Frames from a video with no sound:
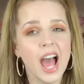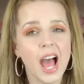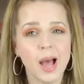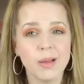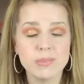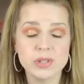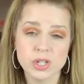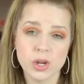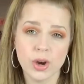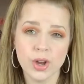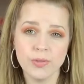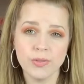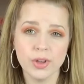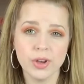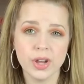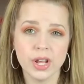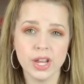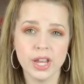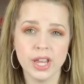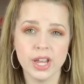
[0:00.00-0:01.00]
I'm sorry if
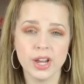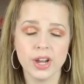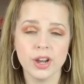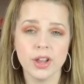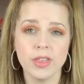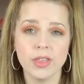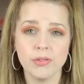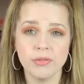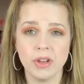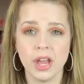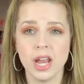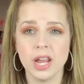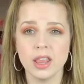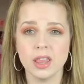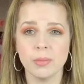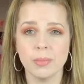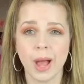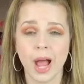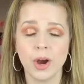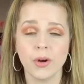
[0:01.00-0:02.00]
you can hear the fan in
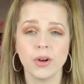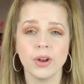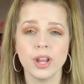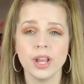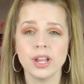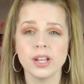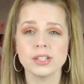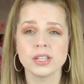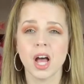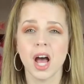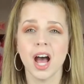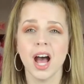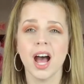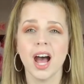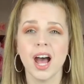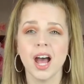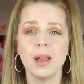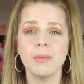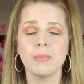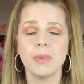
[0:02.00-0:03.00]
the background. It is
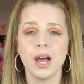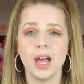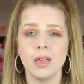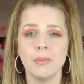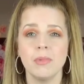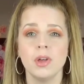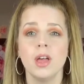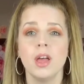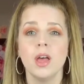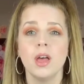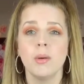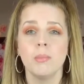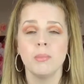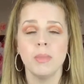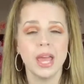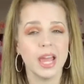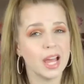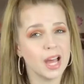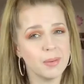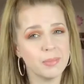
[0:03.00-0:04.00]
hot. My
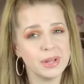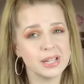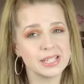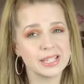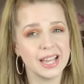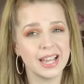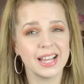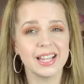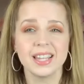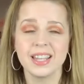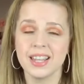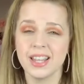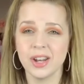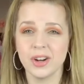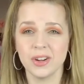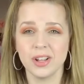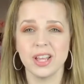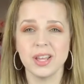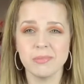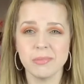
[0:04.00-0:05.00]
makeup is like
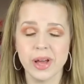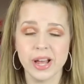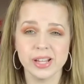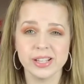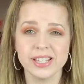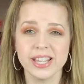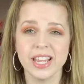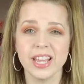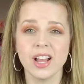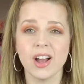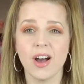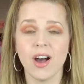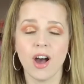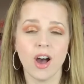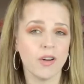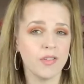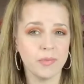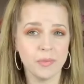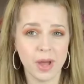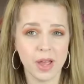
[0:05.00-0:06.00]
literally melting
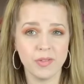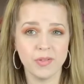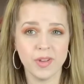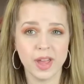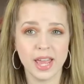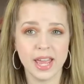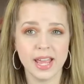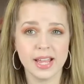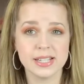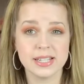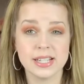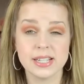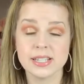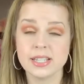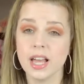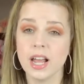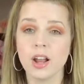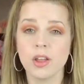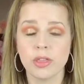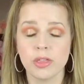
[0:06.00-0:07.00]
off my face. It's
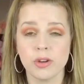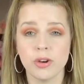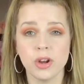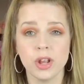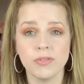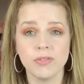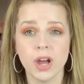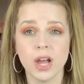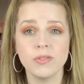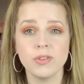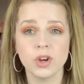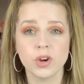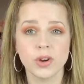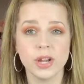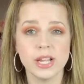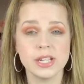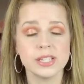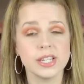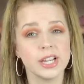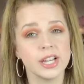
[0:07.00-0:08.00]
like 35
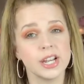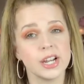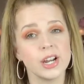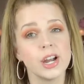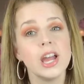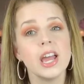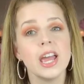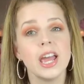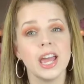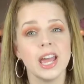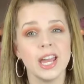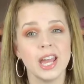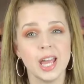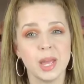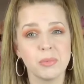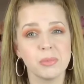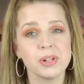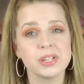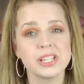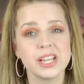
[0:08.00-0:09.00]
degrees here in
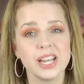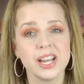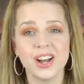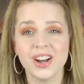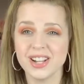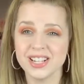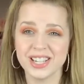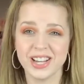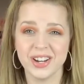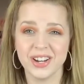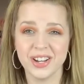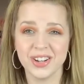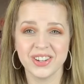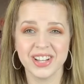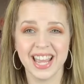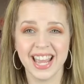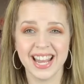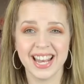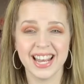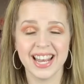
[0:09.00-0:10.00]
Hamilton, Ontario,
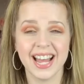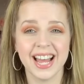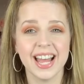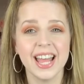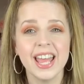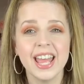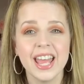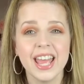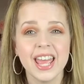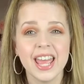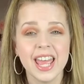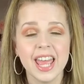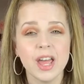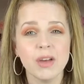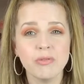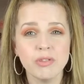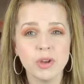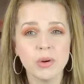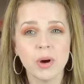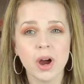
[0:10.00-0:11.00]
Canada.
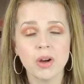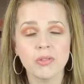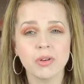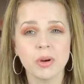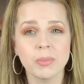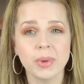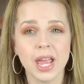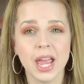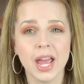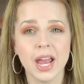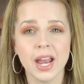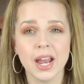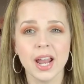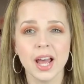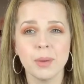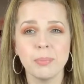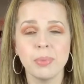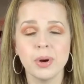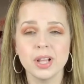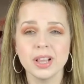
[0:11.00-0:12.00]
If you are from
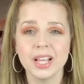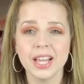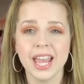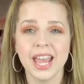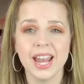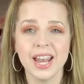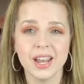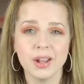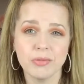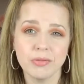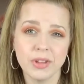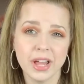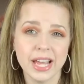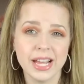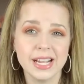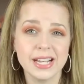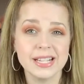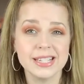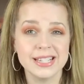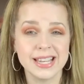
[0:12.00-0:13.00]
Canada, put the Canada
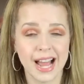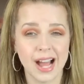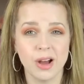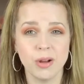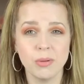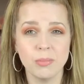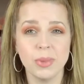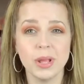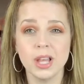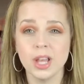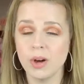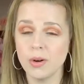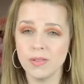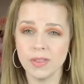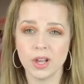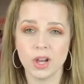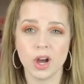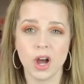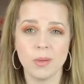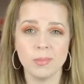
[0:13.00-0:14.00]
flag down below in
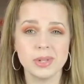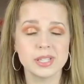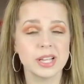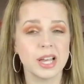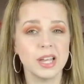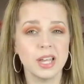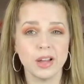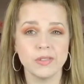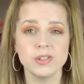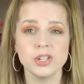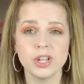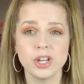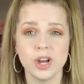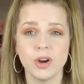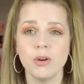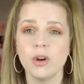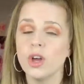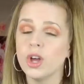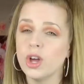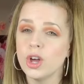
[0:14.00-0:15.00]
the comments. I'd love to
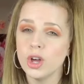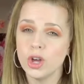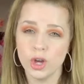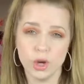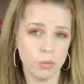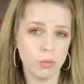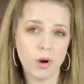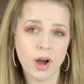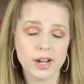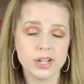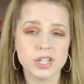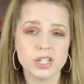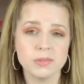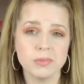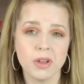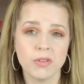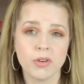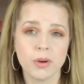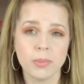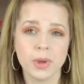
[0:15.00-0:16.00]
know who watches
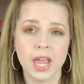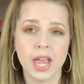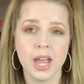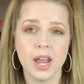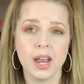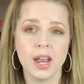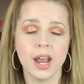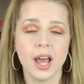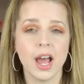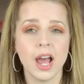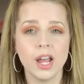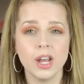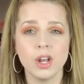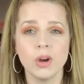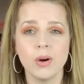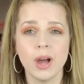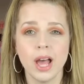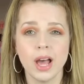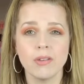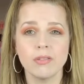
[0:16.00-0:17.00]
me from Canada. I
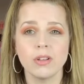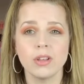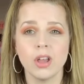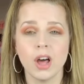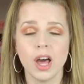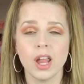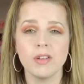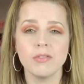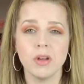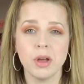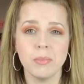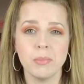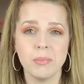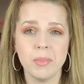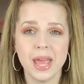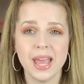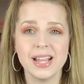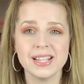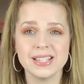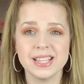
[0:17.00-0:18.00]
know I have a lot of
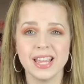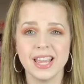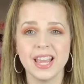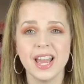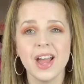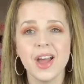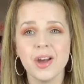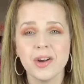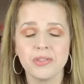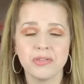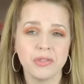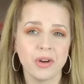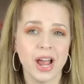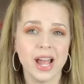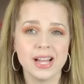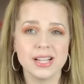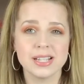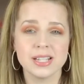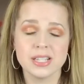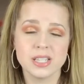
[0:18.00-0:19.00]
amazing
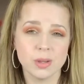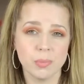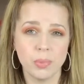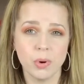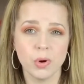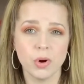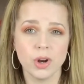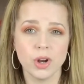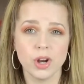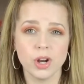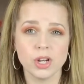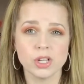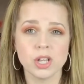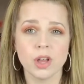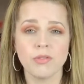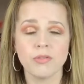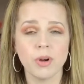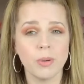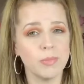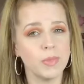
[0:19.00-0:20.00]
friends and supporters
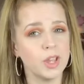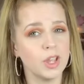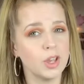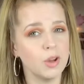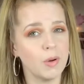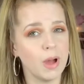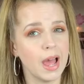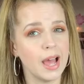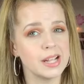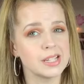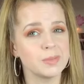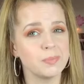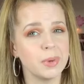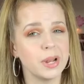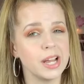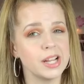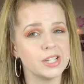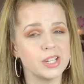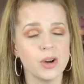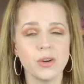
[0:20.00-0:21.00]
from the US, but
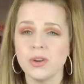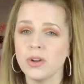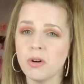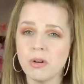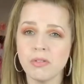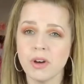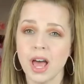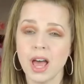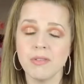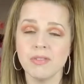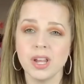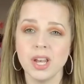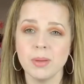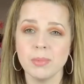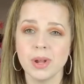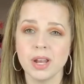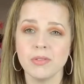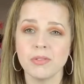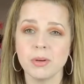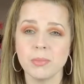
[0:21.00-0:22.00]
I don't know if I have
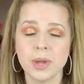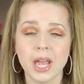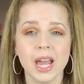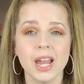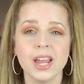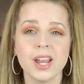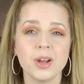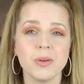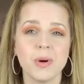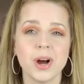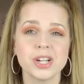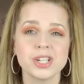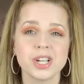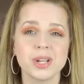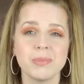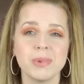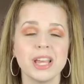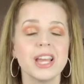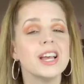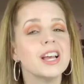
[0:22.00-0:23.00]
anybody from Canada
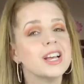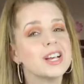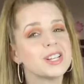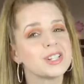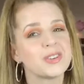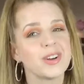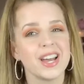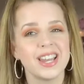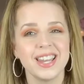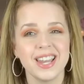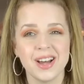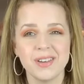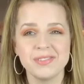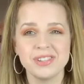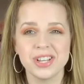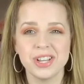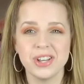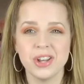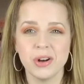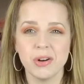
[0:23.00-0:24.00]
watching me. So I'd love
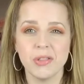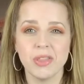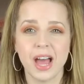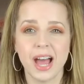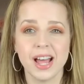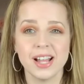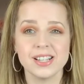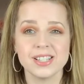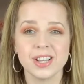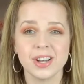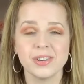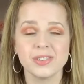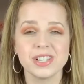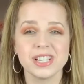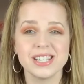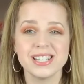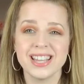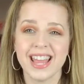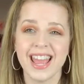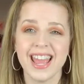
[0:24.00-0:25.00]
to know that. So
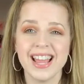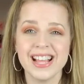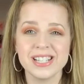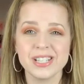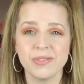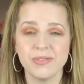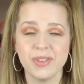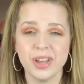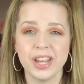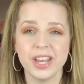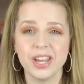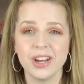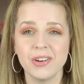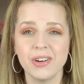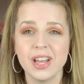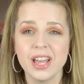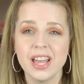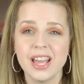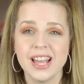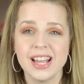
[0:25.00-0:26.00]
today's video
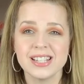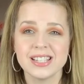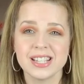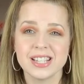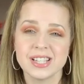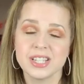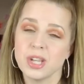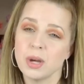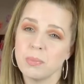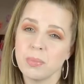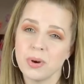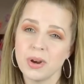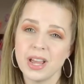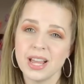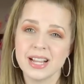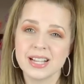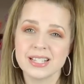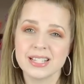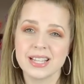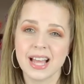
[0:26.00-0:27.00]
is a super
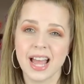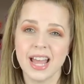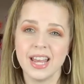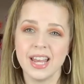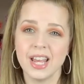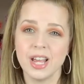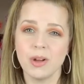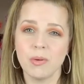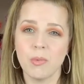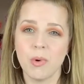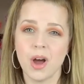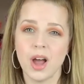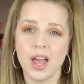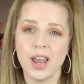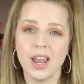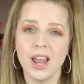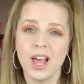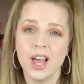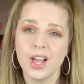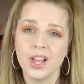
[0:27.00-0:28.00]
exciting
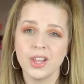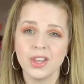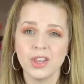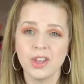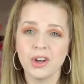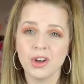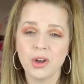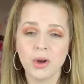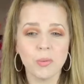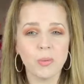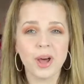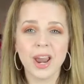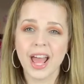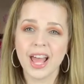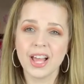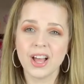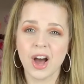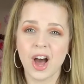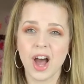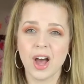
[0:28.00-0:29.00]
one. Look what
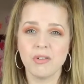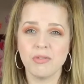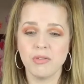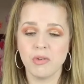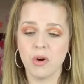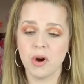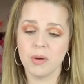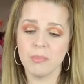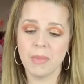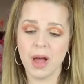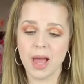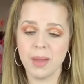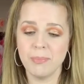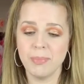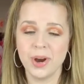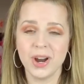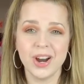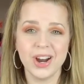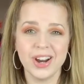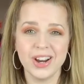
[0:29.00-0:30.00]
I got for my
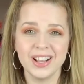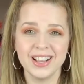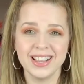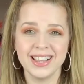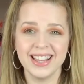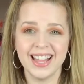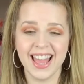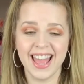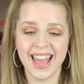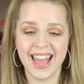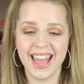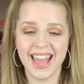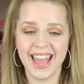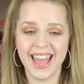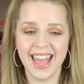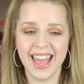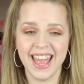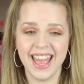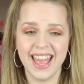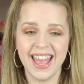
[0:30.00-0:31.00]

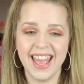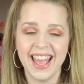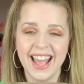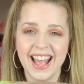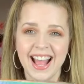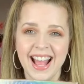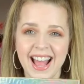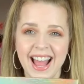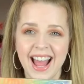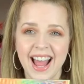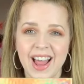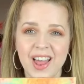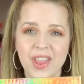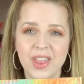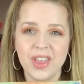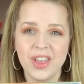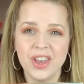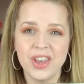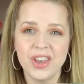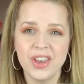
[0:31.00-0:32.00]
birthday.
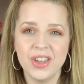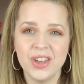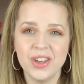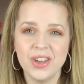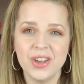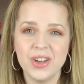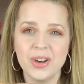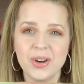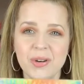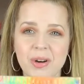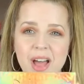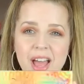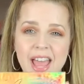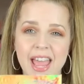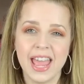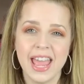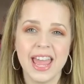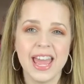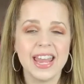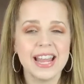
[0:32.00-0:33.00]
The new
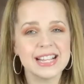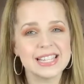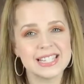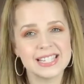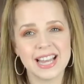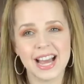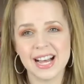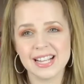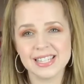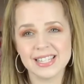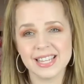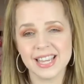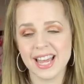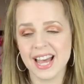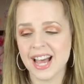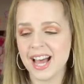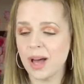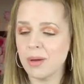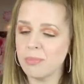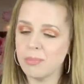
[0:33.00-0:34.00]

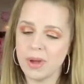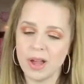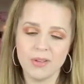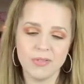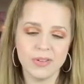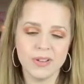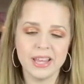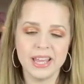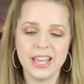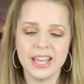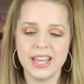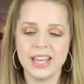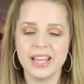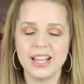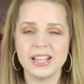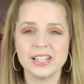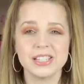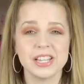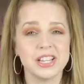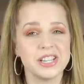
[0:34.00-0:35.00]
Anastasia Beverly
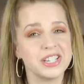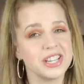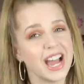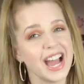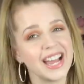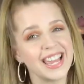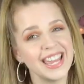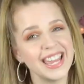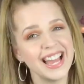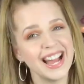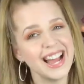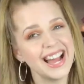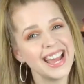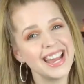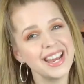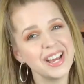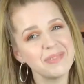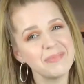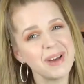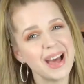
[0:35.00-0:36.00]
Hills Jackie
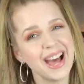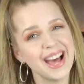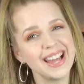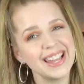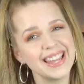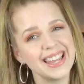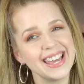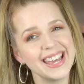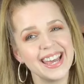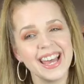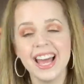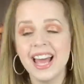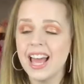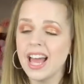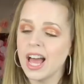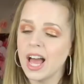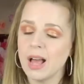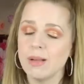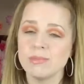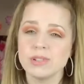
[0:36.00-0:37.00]
AINA palette.
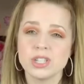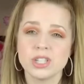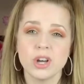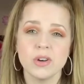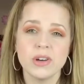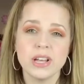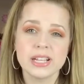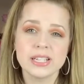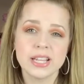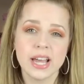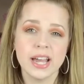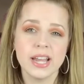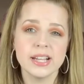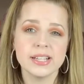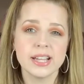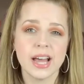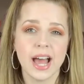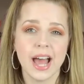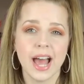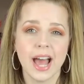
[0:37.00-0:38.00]
I'm so excited
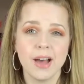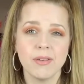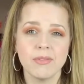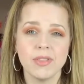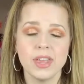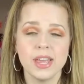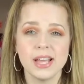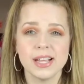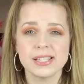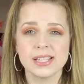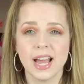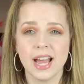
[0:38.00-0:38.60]
to have this.